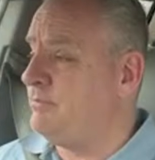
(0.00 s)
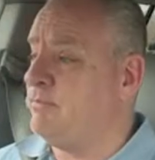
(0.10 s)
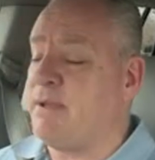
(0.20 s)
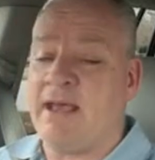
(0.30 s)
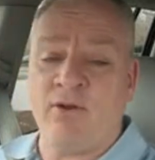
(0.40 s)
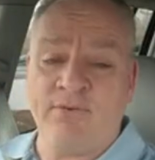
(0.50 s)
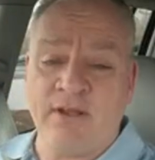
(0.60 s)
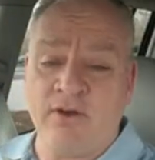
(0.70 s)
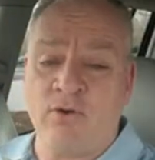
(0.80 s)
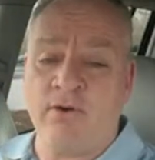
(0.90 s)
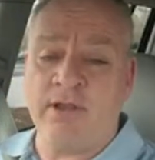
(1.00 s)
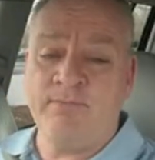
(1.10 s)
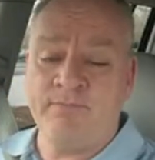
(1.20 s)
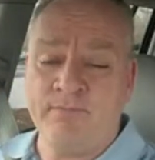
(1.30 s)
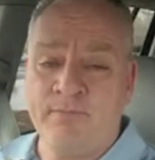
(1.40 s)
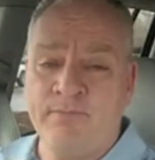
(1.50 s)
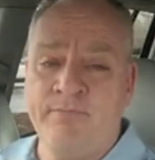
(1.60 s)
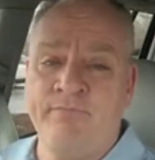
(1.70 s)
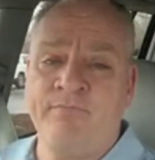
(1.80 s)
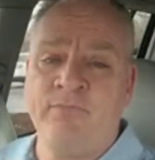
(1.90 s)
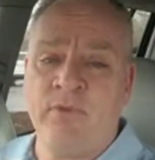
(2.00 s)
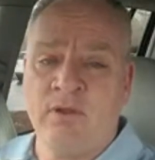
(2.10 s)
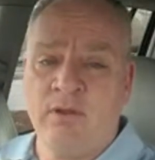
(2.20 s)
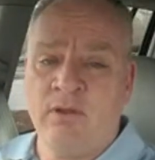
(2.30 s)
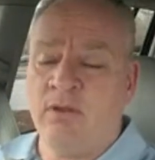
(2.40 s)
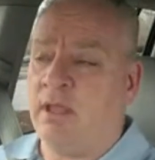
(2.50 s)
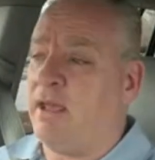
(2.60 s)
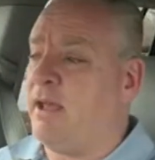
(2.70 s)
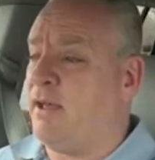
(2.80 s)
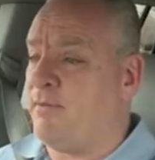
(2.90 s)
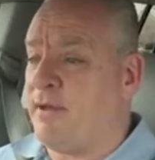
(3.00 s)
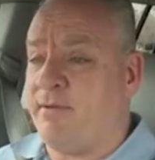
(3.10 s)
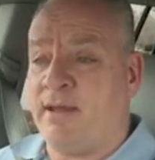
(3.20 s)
Bad over there, Corey? Yeah,